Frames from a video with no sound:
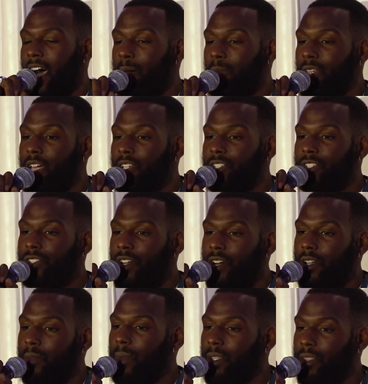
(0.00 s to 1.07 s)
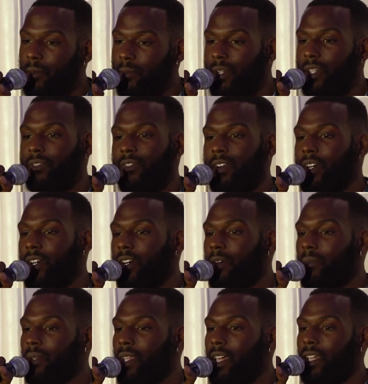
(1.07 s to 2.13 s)
I mean, I'll just talk about the big fuck
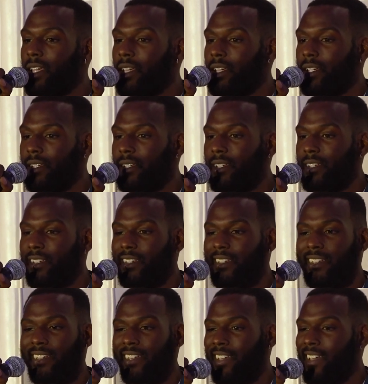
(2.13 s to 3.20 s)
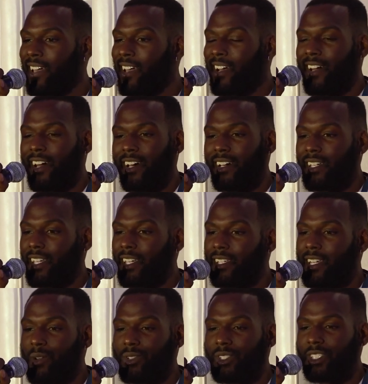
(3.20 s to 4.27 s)
up. Like,
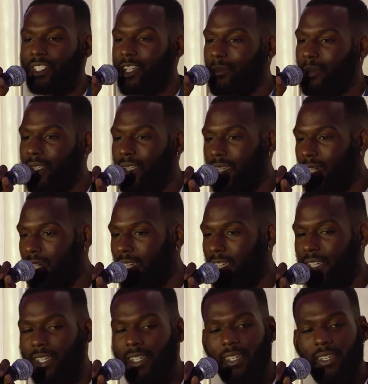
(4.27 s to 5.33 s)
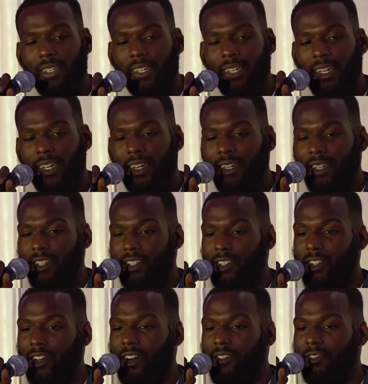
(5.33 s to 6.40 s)
again, I was a chubby kid.
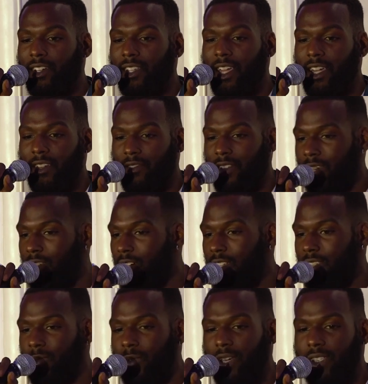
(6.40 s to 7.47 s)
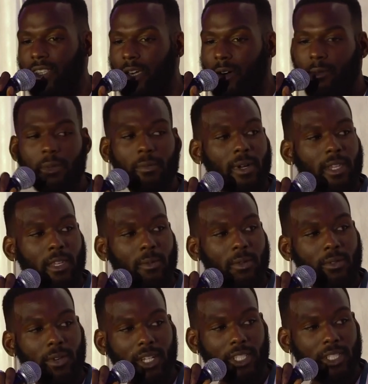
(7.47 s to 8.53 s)
I felt like if I lost weight, that would be my
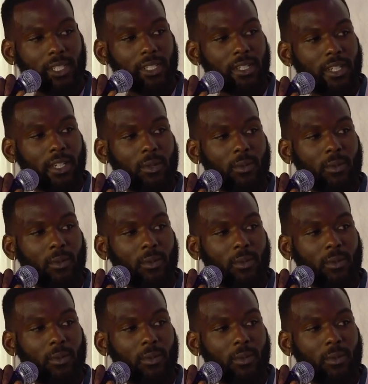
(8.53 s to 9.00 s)
liberation.